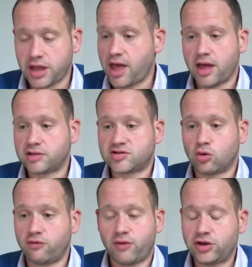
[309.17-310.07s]
yeah,
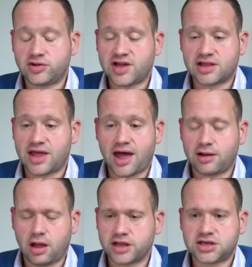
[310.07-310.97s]
sort of. When you said
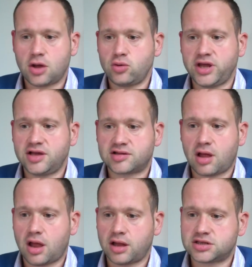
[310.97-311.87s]
that, like
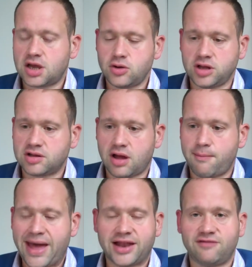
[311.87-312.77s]
Tony's, like, Tony's
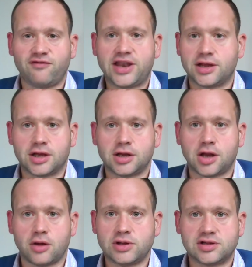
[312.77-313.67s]
like a mad inventor.
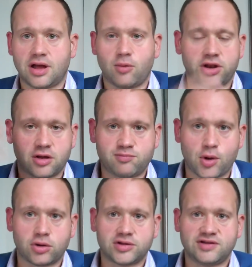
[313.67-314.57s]
You know, he's like one of those
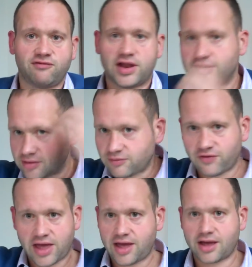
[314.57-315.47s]
bonkers inventors
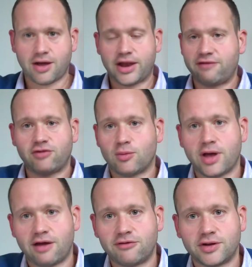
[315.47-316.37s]
with the hair going
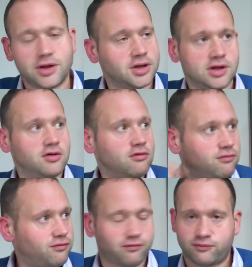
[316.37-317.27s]
everywhere and
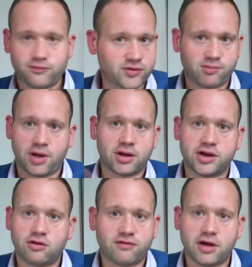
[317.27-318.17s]

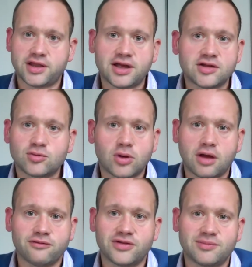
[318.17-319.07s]
sparking off ideas all
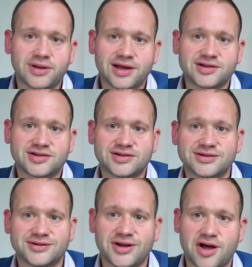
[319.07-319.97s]
over the
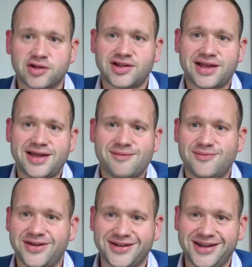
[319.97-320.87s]
place. I'll say him.
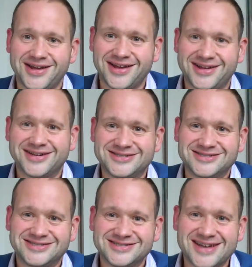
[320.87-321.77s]
Okay.
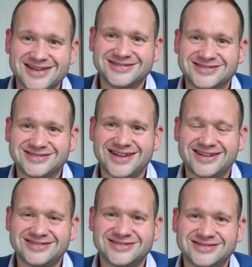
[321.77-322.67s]
What's the best
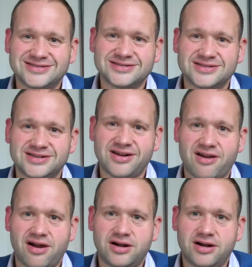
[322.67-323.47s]
brand you've ever worked on?